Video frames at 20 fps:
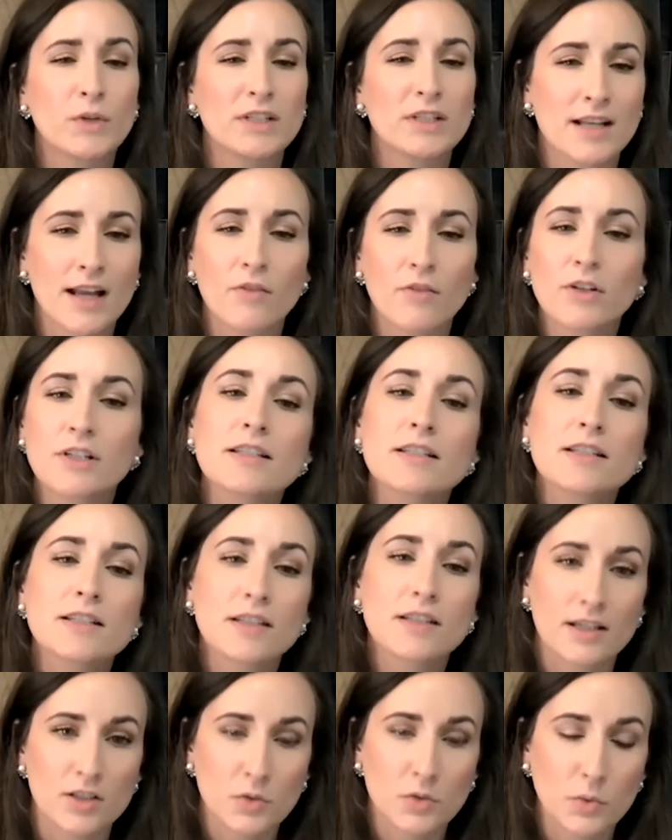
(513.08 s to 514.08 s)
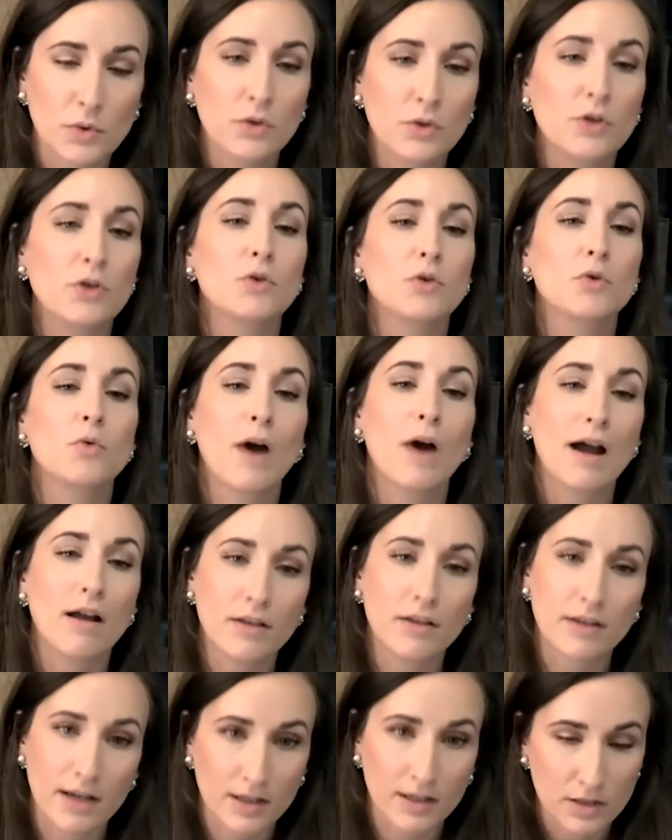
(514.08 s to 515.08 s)
it ever discussed with you while
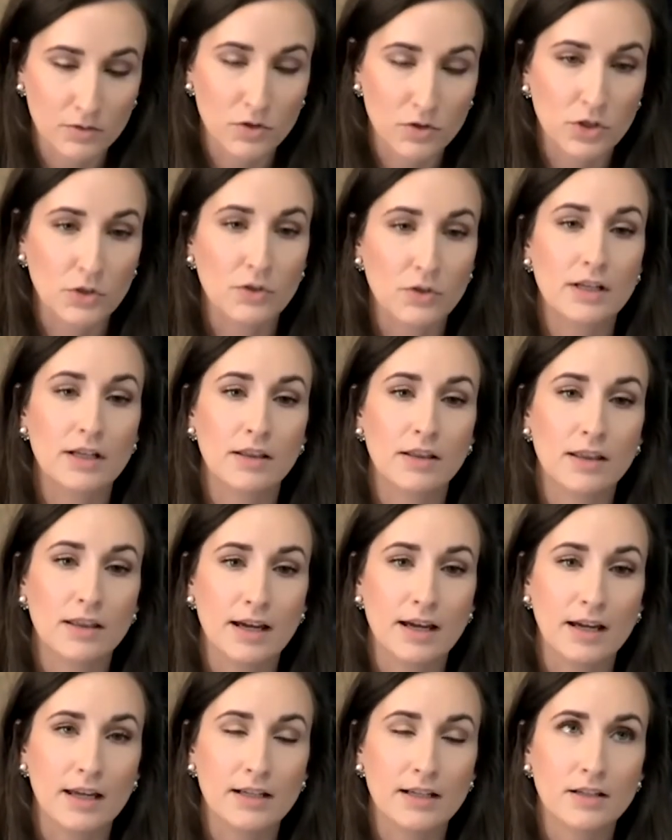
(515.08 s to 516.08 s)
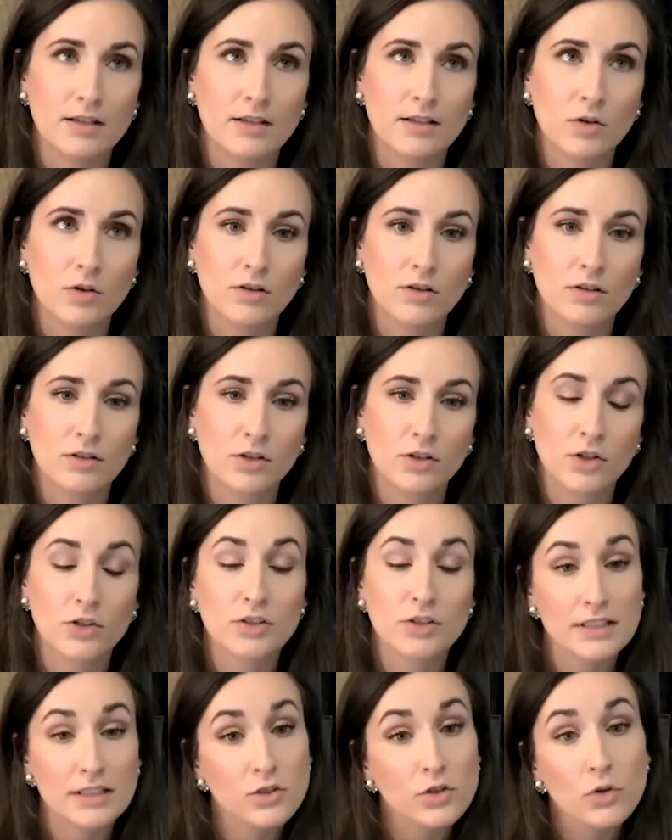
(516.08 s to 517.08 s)
on active duty that your
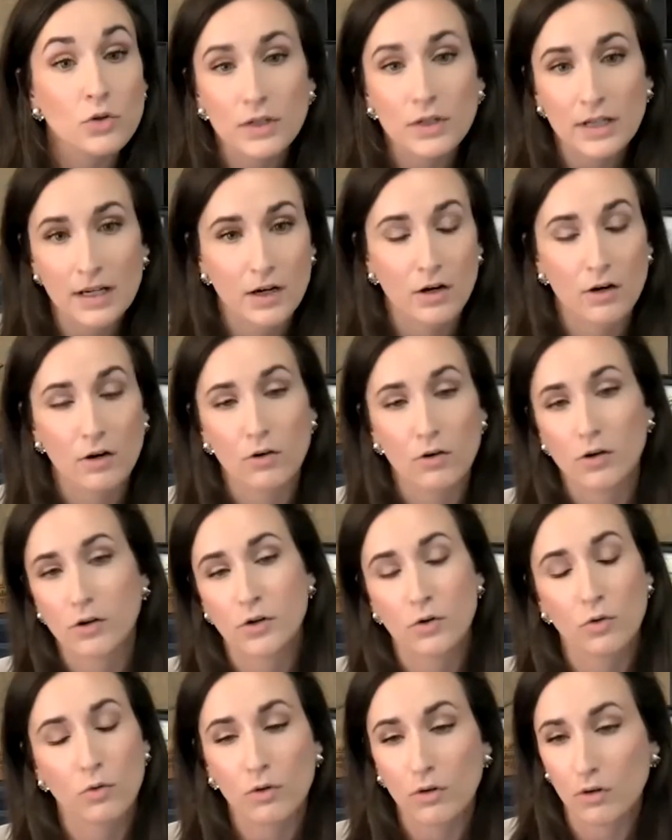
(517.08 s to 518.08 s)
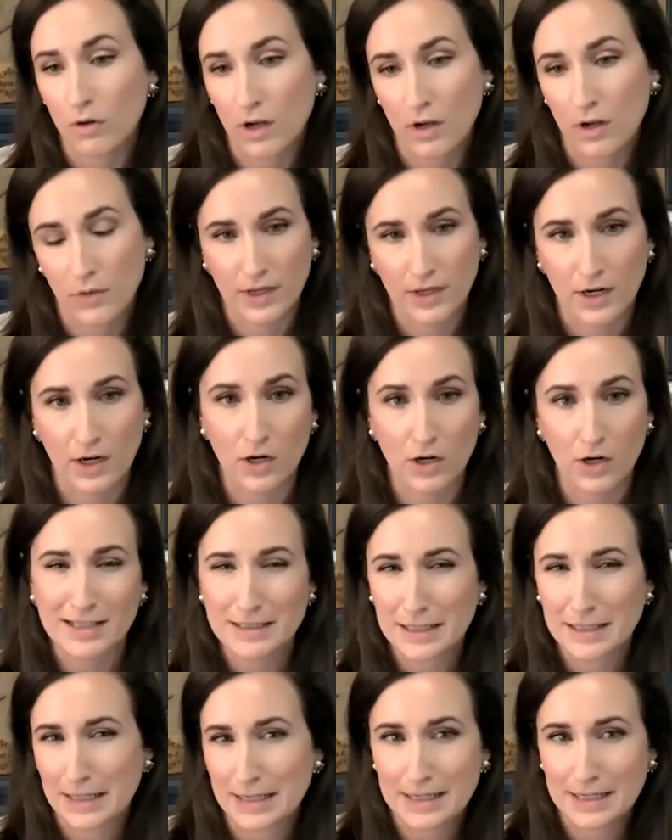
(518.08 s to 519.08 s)
dental care or your oral health care is
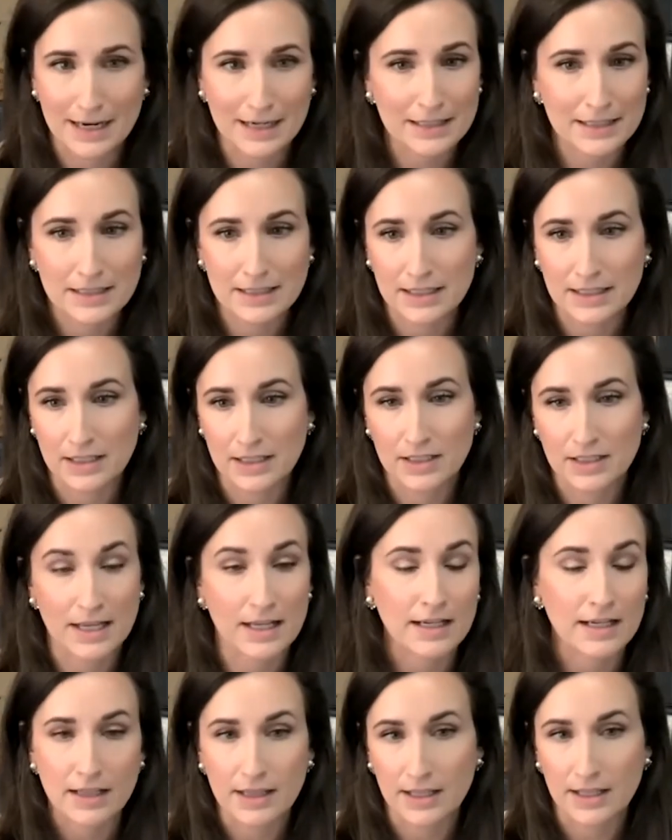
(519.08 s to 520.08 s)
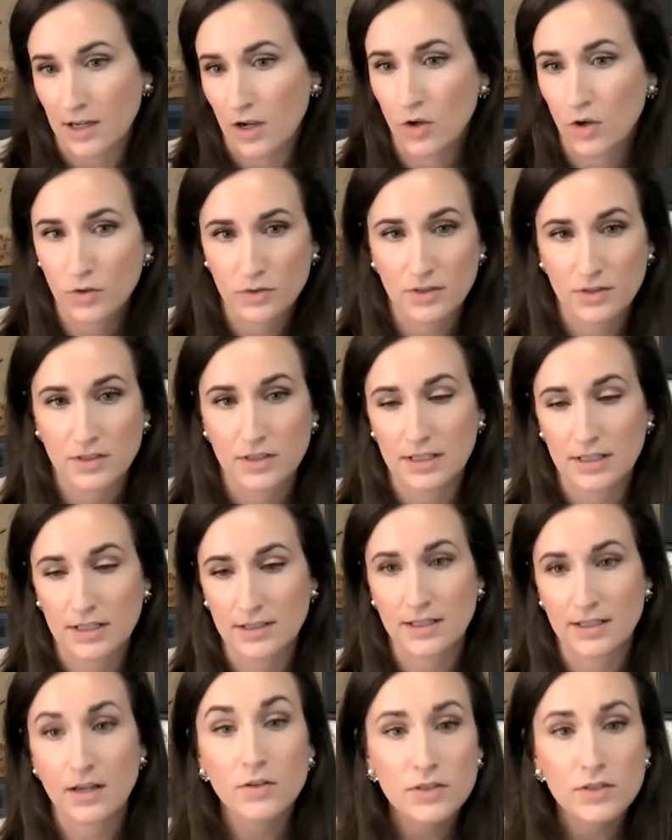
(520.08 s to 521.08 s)
connected to anything else? It
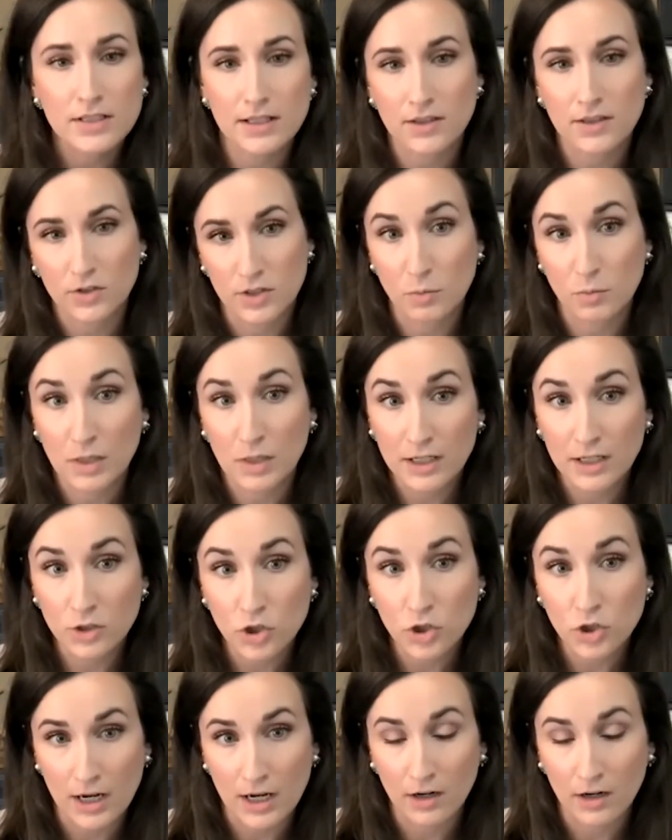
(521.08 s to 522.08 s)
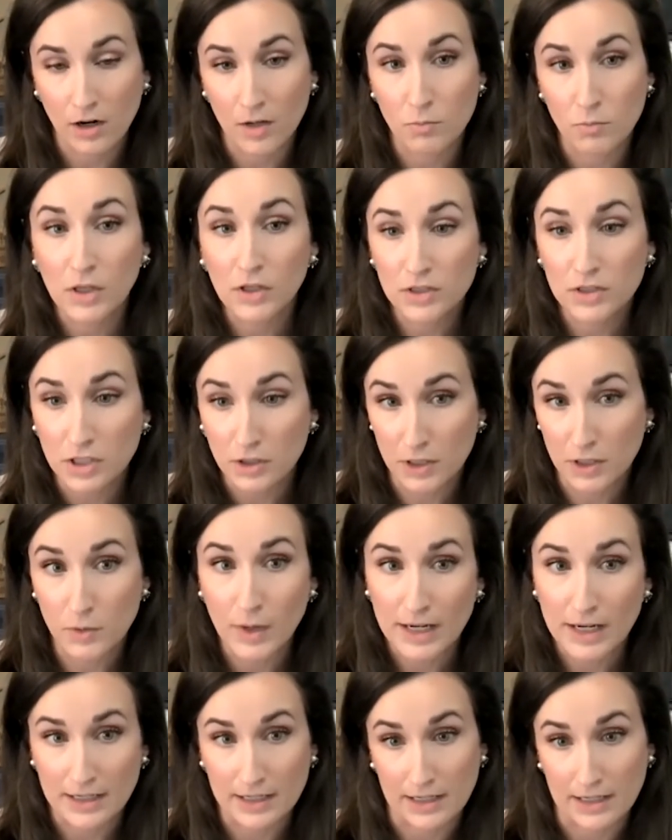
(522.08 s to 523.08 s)
sounds like there's a big check on military
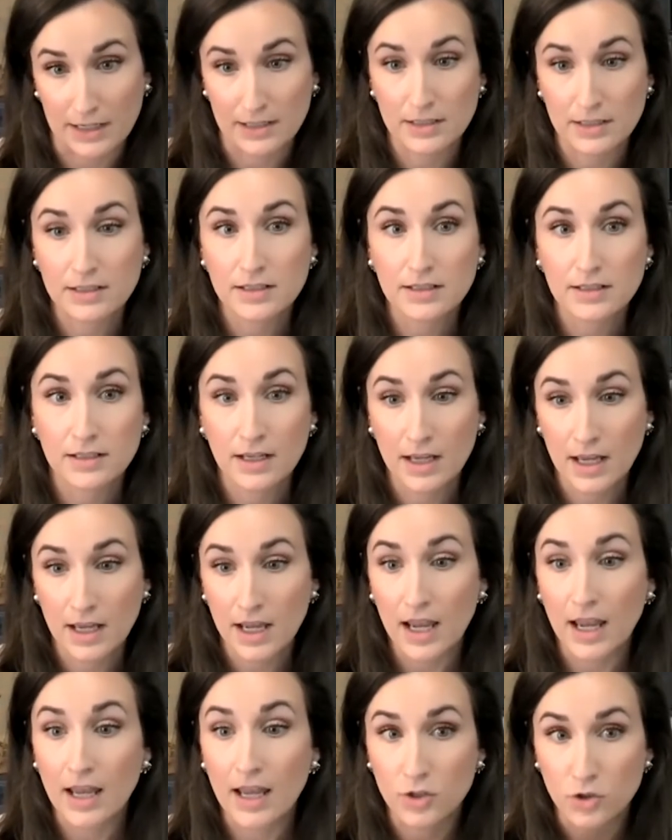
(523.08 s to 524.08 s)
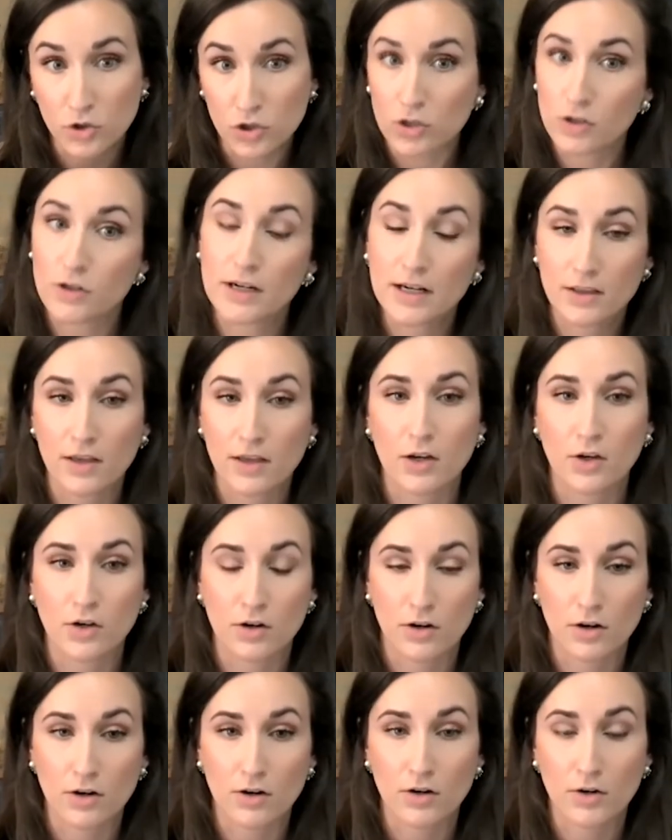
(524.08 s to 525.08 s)
readiness and ensuring that
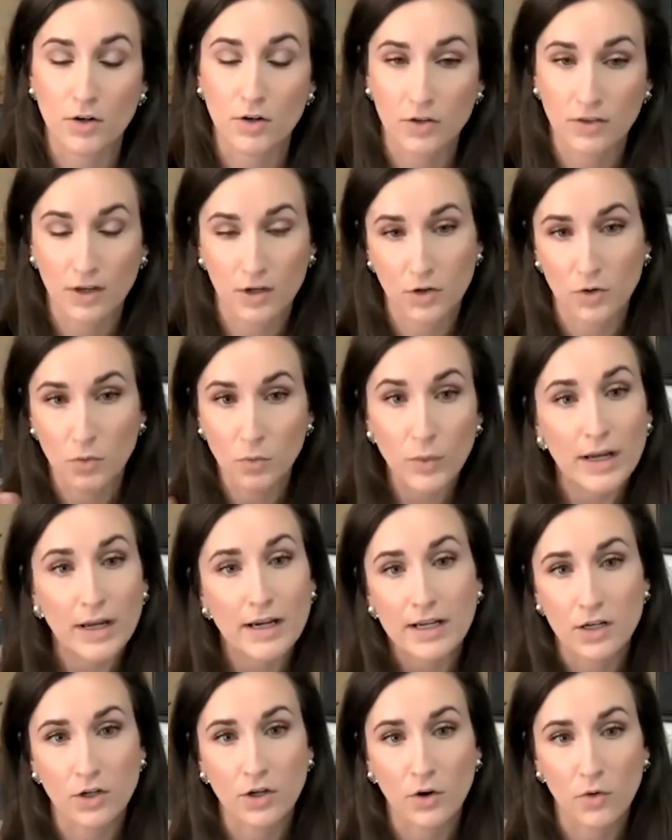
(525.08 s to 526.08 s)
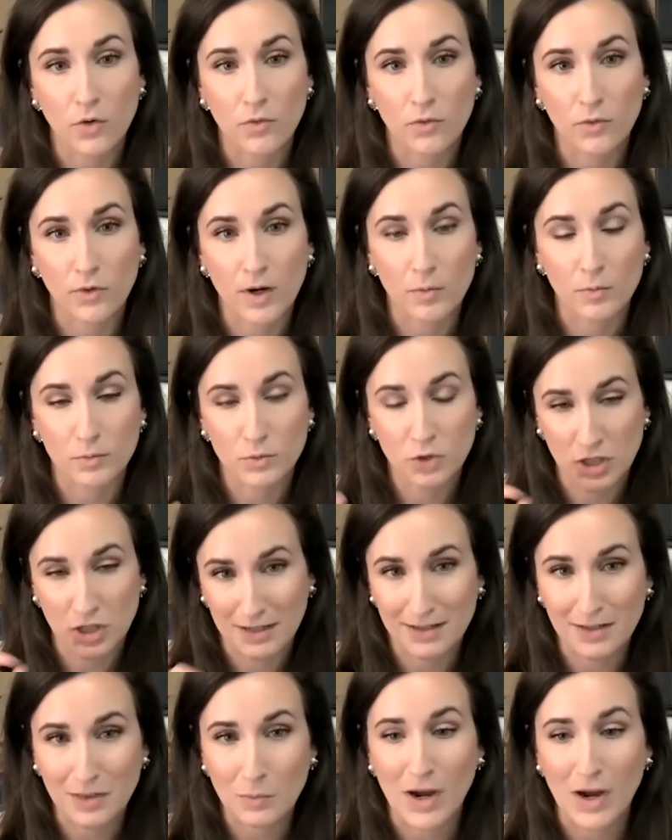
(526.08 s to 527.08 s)
you're ready to go from
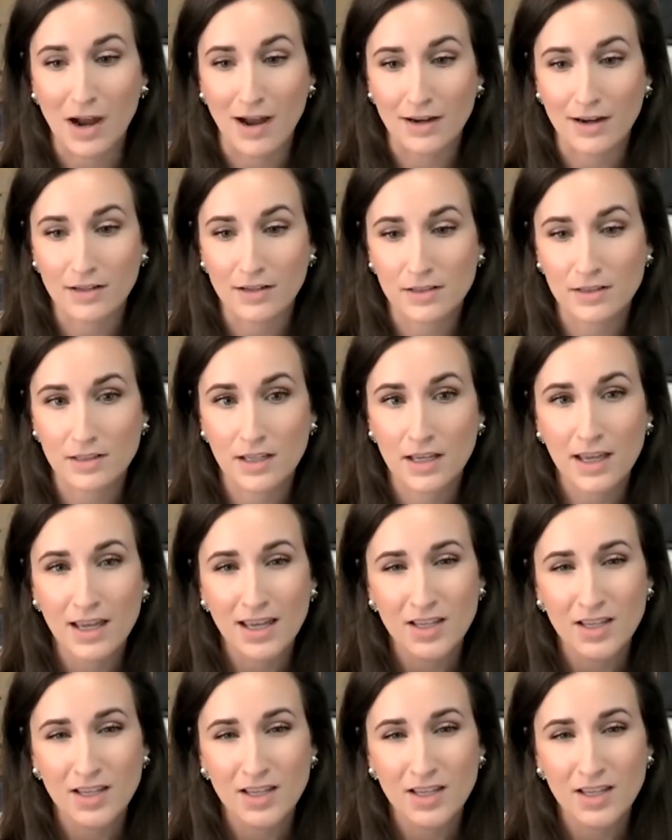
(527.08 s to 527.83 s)
checking the box.